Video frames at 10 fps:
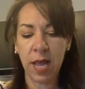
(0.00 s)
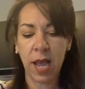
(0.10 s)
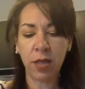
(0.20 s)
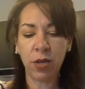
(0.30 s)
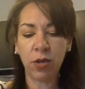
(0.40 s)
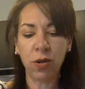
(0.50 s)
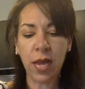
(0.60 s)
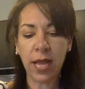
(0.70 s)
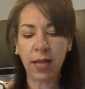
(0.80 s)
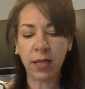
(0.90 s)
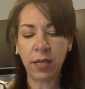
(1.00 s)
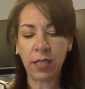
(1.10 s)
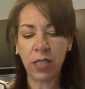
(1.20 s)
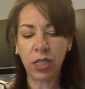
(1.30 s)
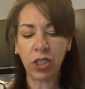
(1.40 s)
and they'll create like a little
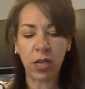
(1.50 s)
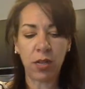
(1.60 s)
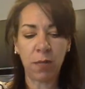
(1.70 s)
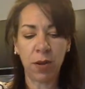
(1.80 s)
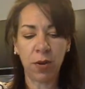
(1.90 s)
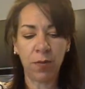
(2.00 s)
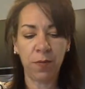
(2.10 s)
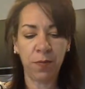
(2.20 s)
indentation in the middle.